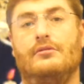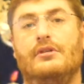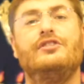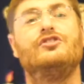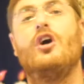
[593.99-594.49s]

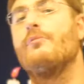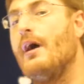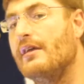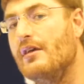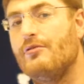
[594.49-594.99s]
This song by
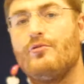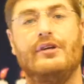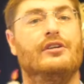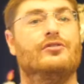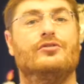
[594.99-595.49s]
Keith
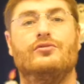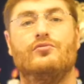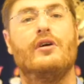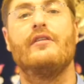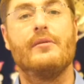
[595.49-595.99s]
Green is
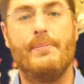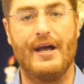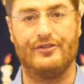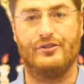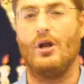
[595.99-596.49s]
one of the
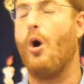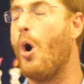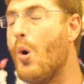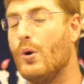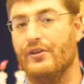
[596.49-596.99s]
best. It
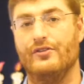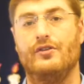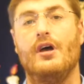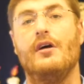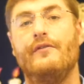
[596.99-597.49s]
always
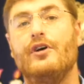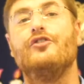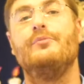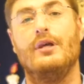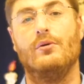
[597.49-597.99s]

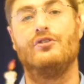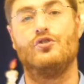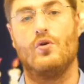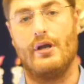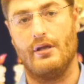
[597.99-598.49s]
fills me with
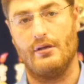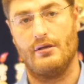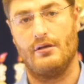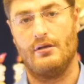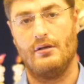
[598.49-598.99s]
joy.
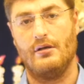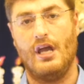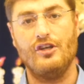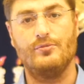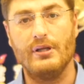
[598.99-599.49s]

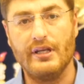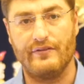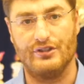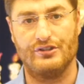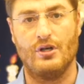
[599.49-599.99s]
As
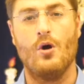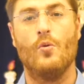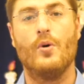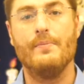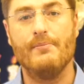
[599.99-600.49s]
believers,
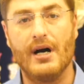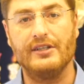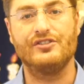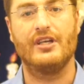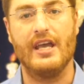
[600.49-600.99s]
we
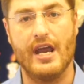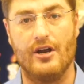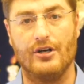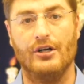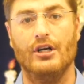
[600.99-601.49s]
must
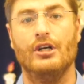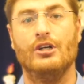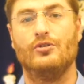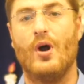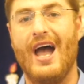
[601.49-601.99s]
care
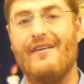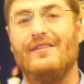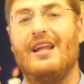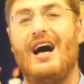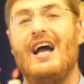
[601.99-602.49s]
to have
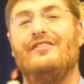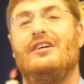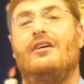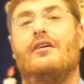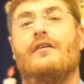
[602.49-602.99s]
lives
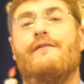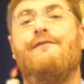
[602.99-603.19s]
that are